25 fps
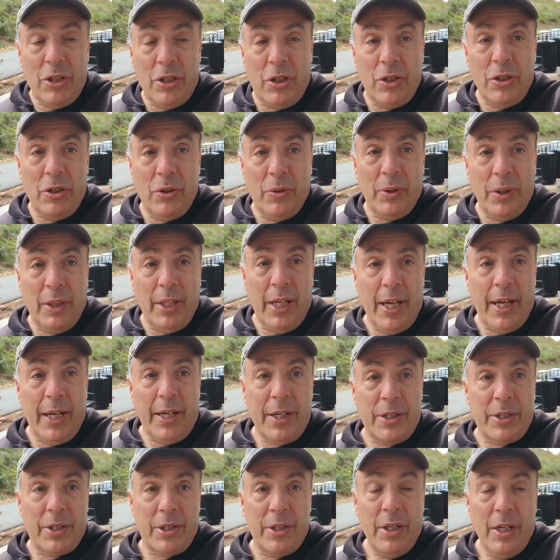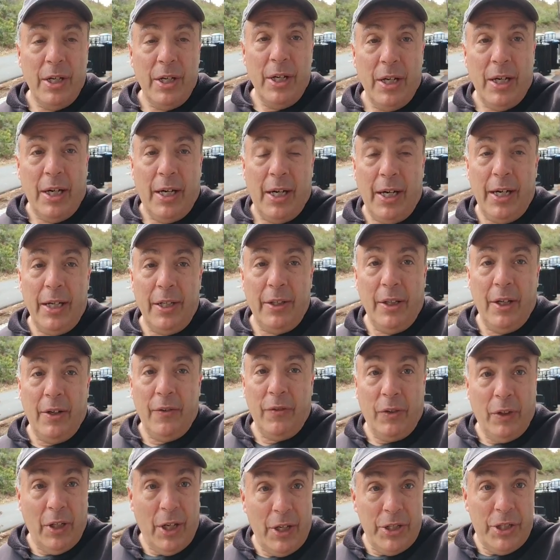that you can do with legs. I
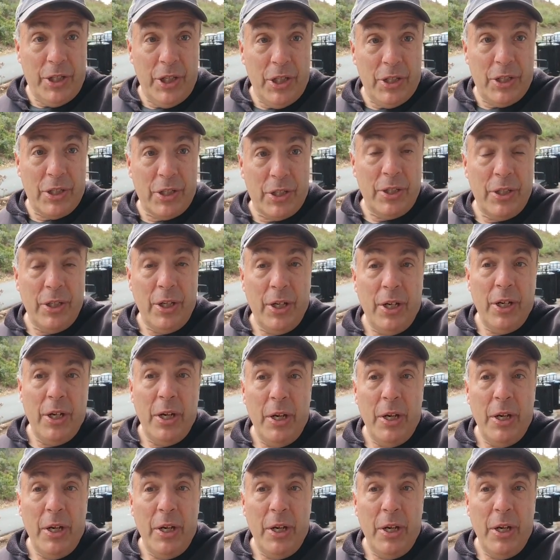love lunges.